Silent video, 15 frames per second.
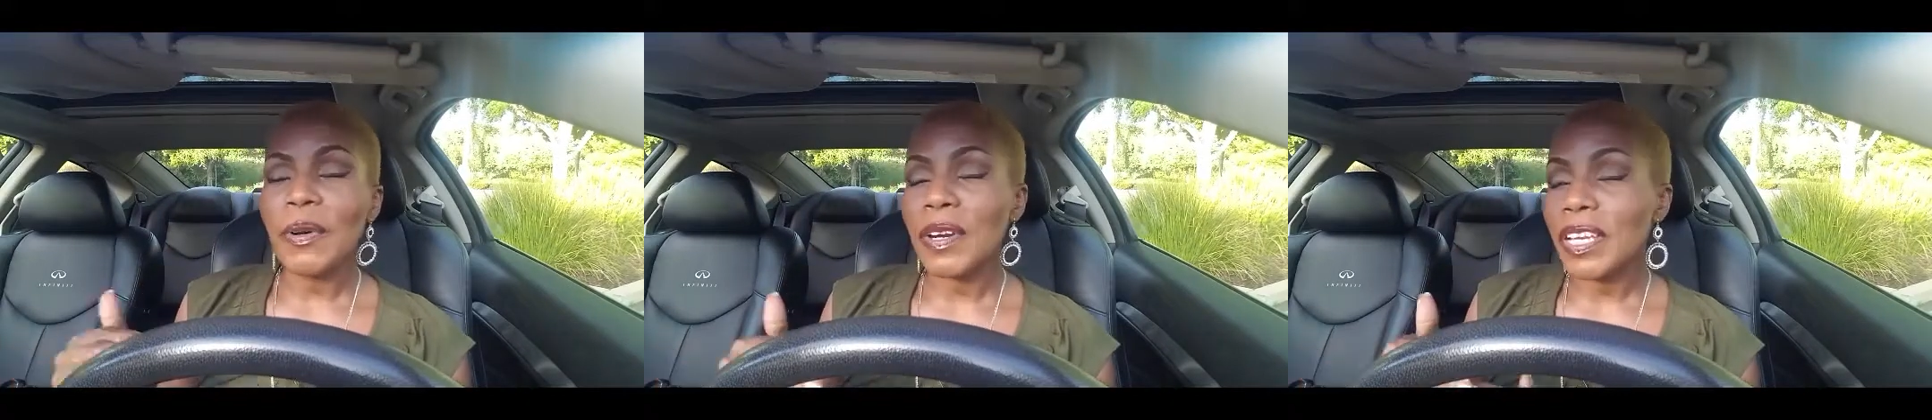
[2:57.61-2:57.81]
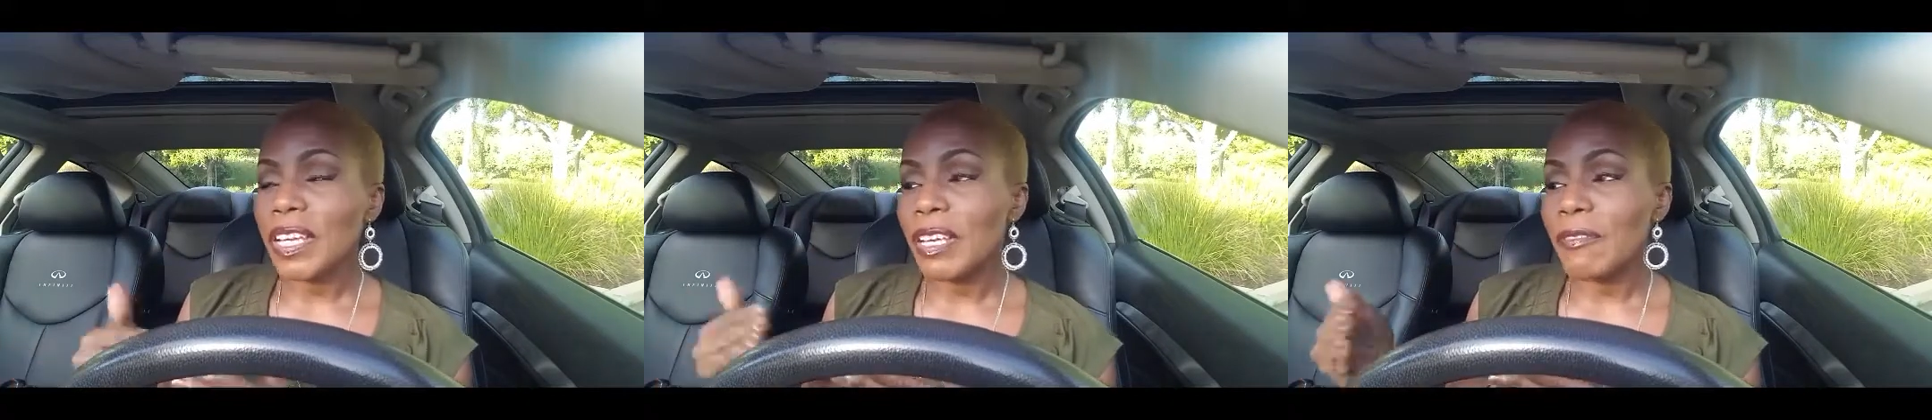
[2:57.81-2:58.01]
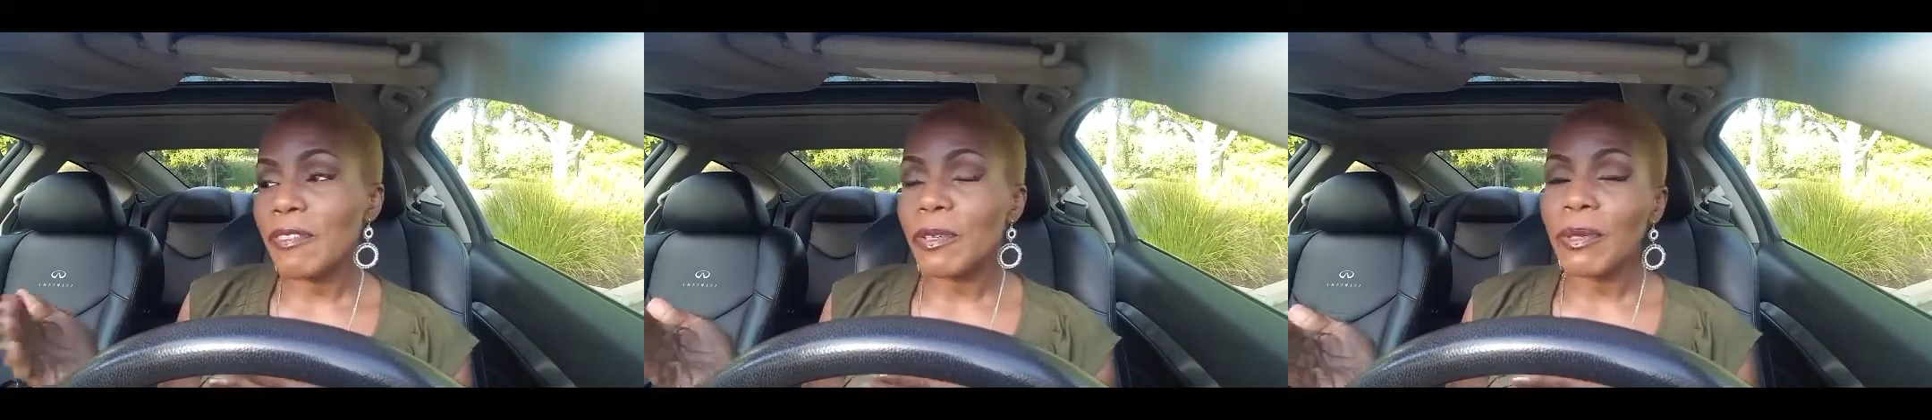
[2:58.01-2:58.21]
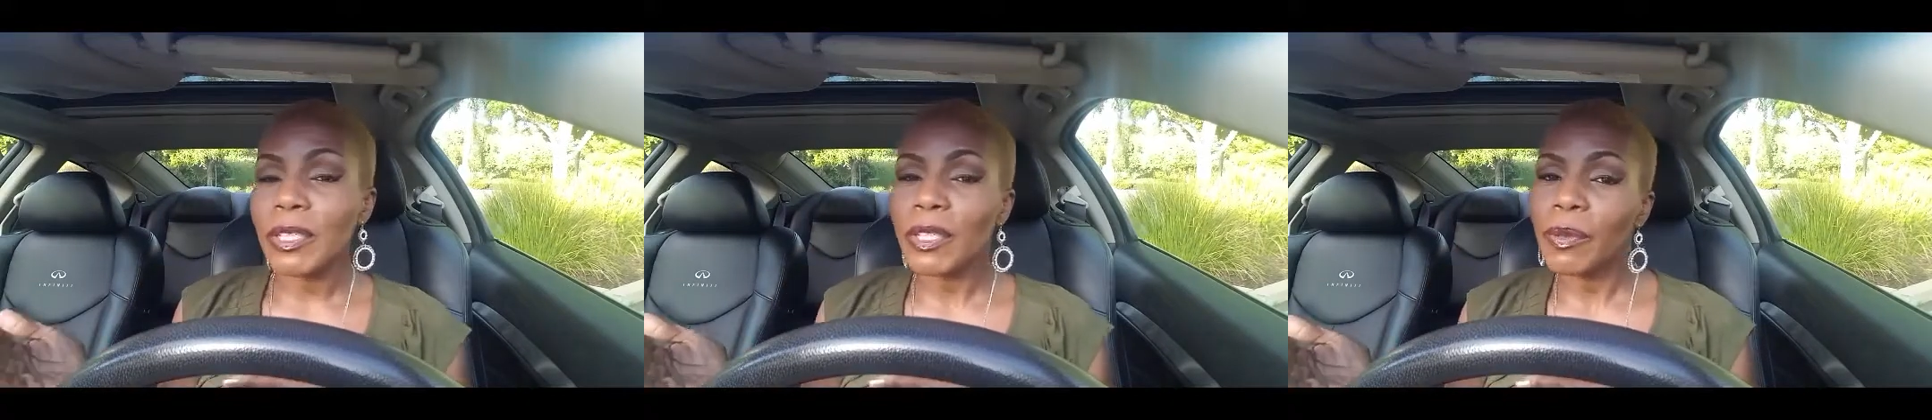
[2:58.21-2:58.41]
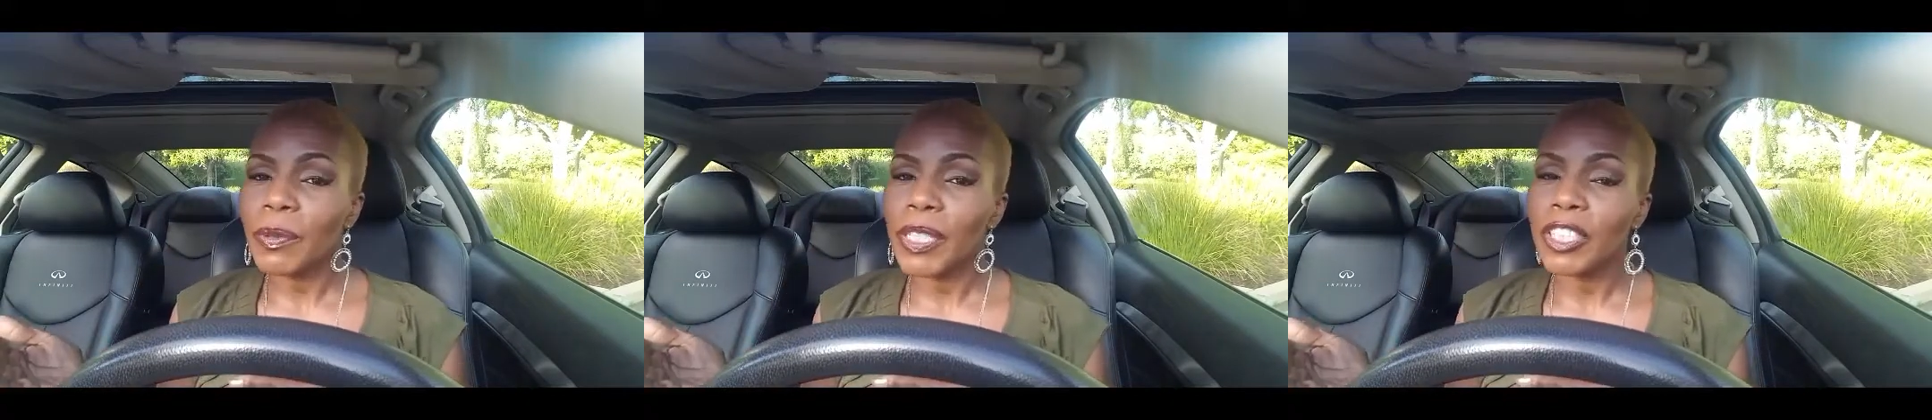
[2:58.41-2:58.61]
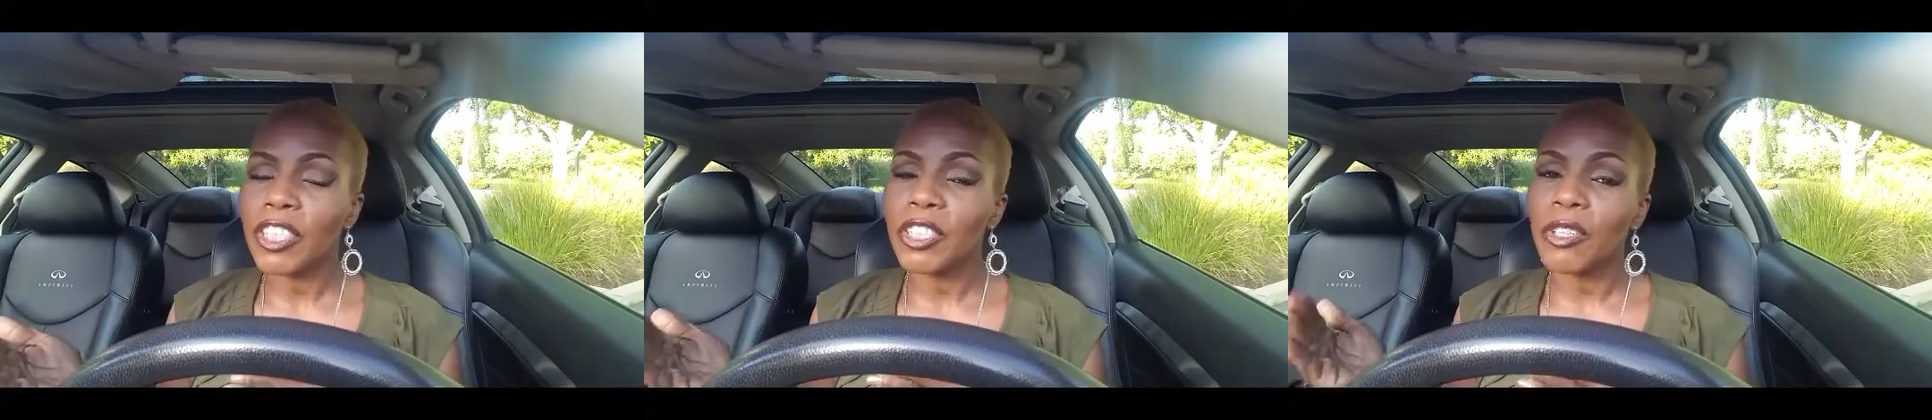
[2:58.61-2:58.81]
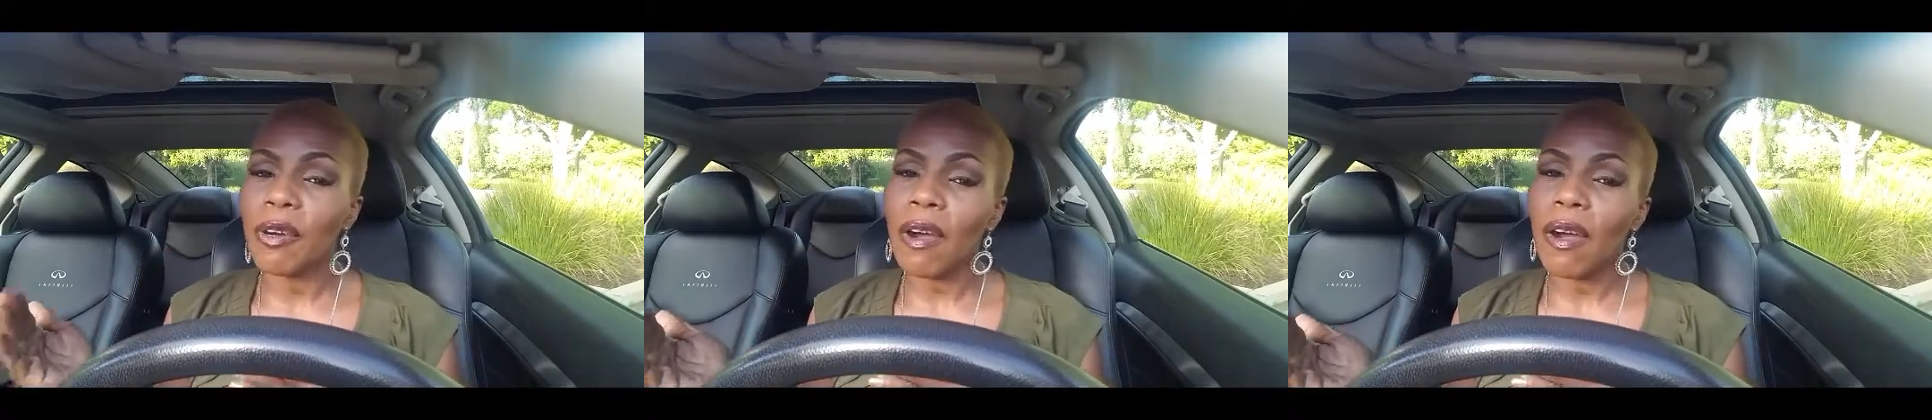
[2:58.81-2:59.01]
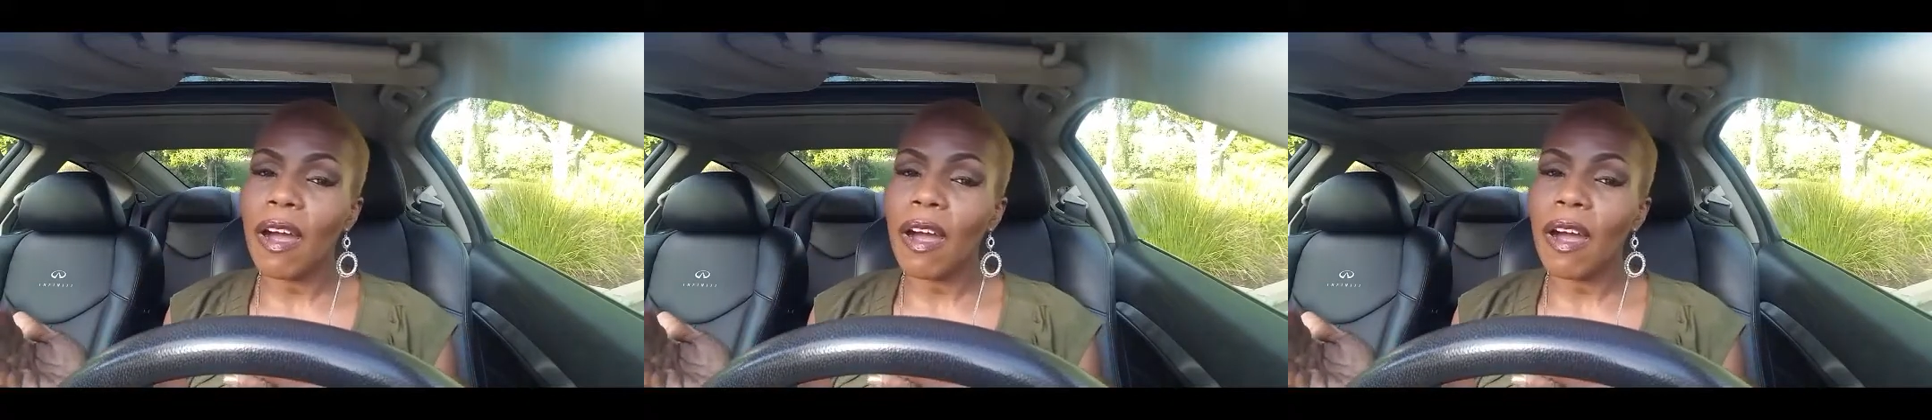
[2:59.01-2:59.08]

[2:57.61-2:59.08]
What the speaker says: or if you increase your